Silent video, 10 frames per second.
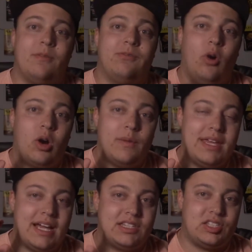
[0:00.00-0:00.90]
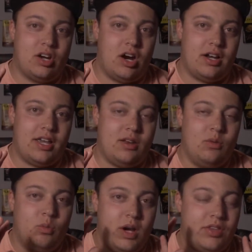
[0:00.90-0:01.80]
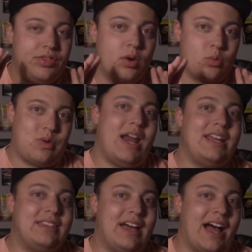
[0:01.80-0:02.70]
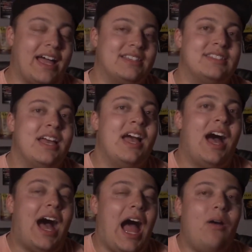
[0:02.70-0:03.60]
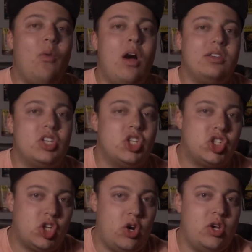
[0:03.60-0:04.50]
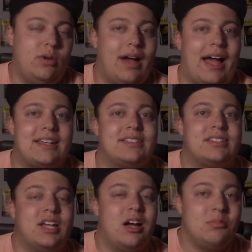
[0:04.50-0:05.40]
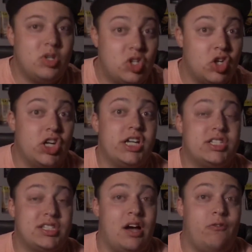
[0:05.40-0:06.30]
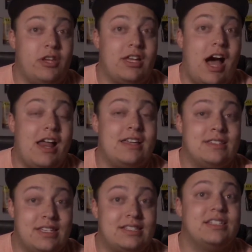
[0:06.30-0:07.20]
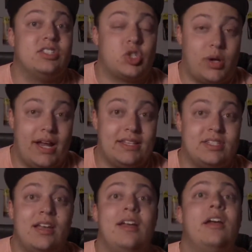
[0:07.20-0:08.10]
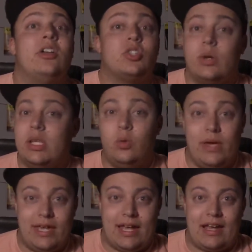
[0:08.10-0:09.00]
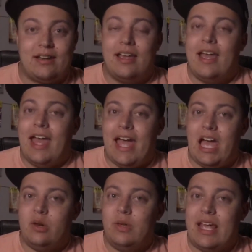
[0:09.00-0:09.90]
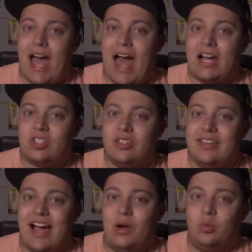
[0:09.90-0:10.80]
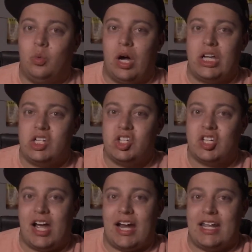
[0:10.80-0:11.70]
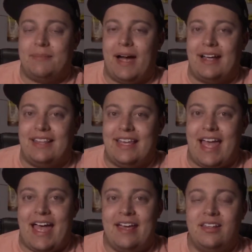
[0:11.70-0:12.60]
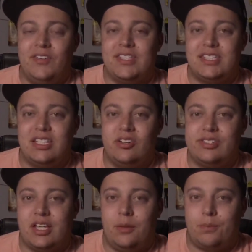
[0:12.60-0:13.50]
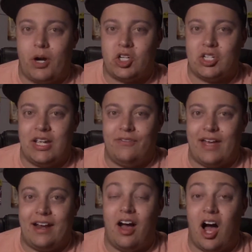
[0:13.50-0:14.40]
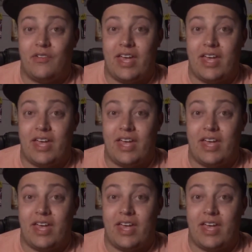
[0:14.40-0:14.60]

before we get started with the raid guides, I want to show you guys some good stuff we got in distant trades during the weekend, and we actually got one shiny by the end of the Sinnoh Celebration event off